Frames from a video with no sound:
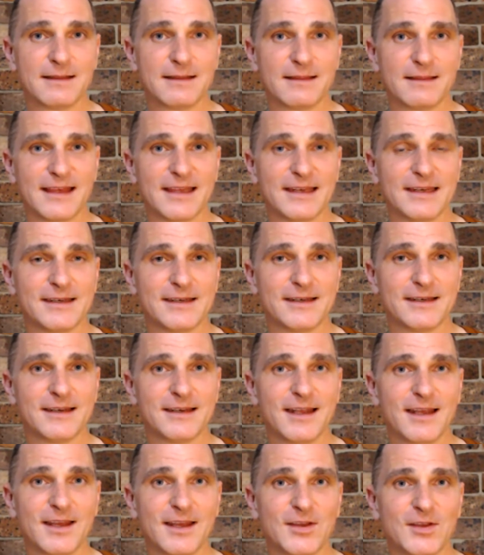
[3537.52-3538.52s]

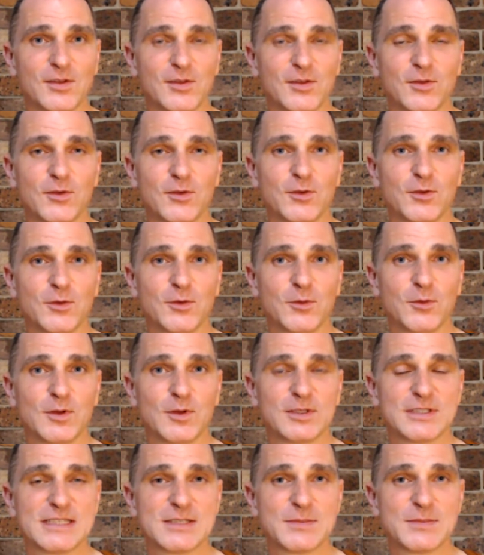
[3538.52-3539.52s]
then you
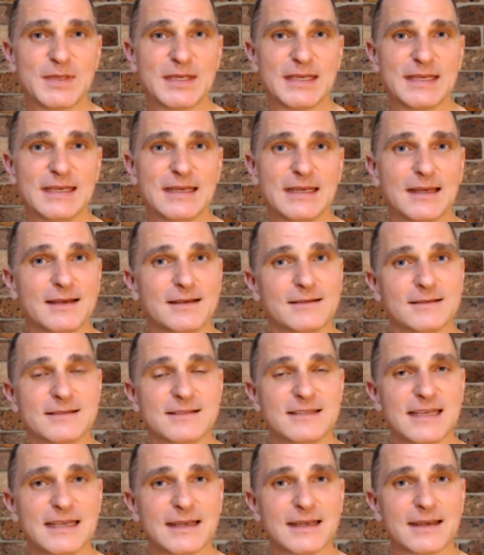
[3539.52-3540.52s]
will just be
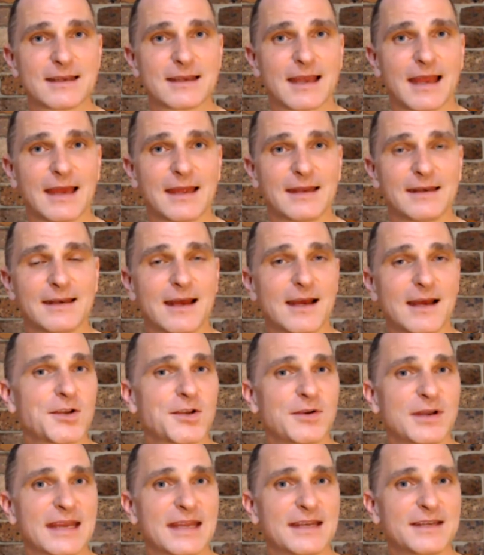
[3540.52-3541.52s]
sick and
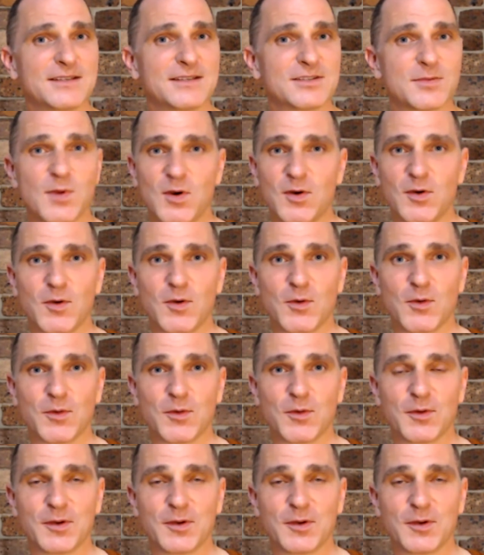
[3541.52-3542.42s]
hungry again tomorrow.